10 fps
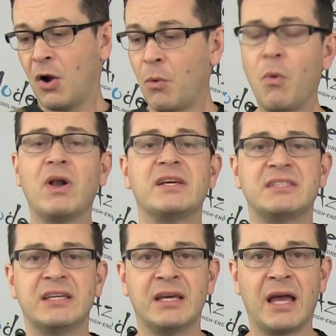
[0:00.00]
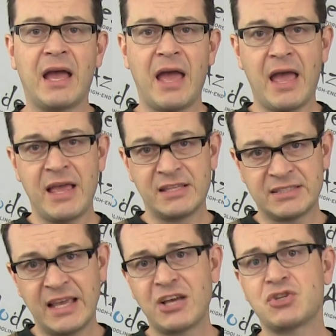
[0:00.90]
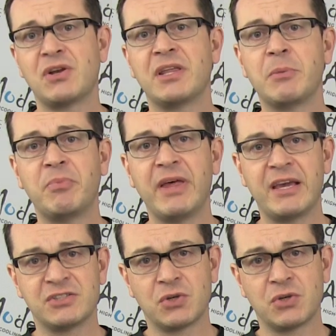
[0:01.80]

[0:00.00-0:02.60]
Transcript: quality, it's actually in play.